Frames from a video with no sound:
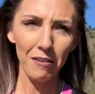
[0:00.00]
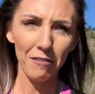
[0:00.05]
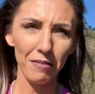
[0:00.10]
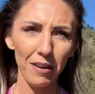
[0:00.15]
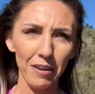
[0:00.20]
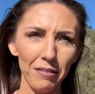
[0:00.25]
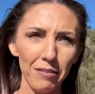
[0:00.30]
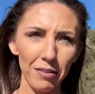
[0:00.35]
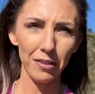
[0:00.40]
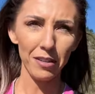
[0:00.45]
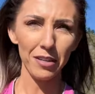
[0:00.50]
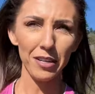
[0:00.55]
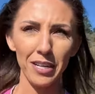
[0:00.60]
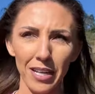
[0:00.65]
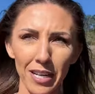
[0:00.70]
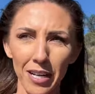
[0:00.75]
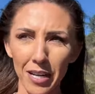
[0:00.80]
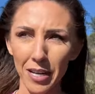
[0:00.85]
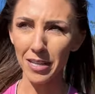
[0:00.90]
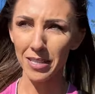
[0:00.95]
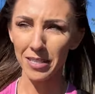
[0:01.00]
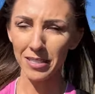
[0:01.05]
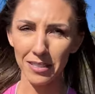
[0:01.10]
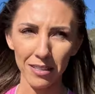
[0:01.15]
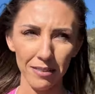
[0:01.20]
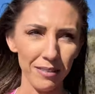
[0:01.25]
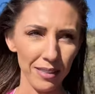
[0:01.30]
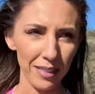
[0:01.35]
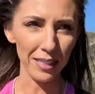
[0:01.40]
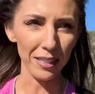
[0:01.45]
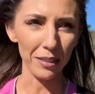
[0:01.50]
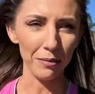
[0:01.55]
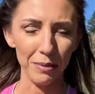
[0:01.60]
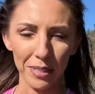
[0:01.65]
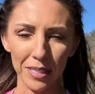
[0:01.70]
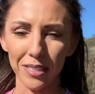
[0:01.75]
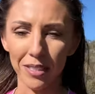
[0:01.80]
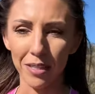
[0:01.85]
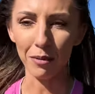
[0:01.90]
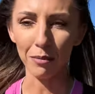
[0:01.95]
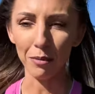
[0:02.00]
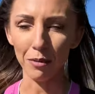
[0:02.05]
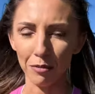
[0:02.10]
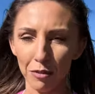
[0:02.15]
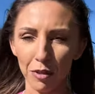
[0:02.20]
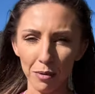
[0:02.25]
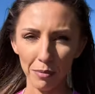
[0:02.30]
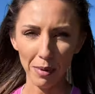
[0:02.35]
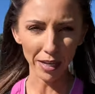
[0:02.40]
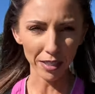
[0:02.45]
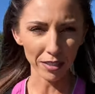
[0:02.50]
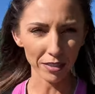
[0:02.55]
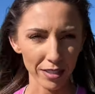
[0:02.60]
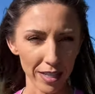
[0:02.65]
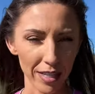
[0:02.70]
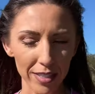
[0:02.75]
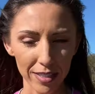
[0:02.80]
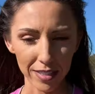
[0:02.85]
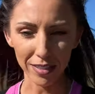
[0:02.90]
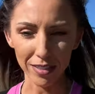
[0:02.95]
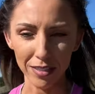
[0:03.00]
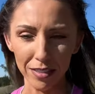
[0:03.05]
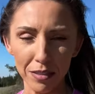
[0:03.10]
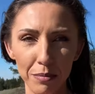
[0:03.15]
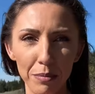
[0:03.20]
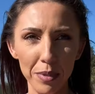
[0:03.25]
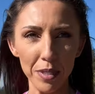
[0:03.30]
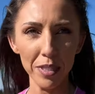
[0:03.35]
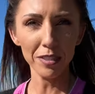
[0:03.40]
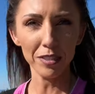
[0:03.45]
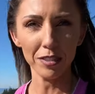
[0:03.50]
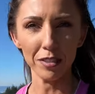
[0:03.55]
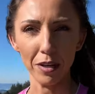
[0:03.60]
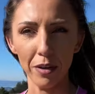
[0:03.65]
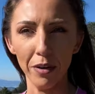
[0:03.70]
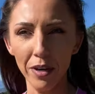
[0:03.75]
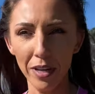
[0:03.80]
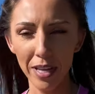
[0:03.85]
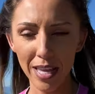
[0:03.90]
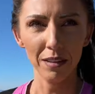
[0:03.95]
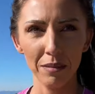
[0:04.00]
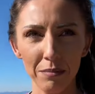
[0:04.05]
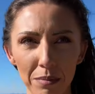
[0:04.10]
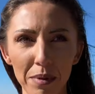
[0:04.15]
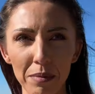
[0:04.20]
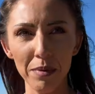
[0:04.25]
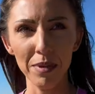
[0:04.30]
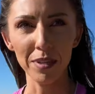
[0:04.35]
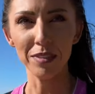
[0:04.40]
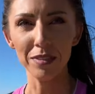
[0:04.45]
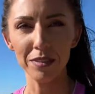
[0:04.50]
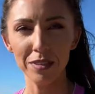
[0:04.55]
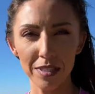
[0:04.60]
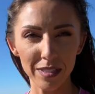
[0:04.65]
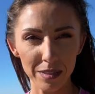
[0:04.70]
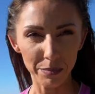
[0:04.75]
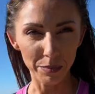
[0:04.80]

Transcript: 5:30, and I still have a little bit to go before I'm actually at Stinson Beach, so maybe I do need to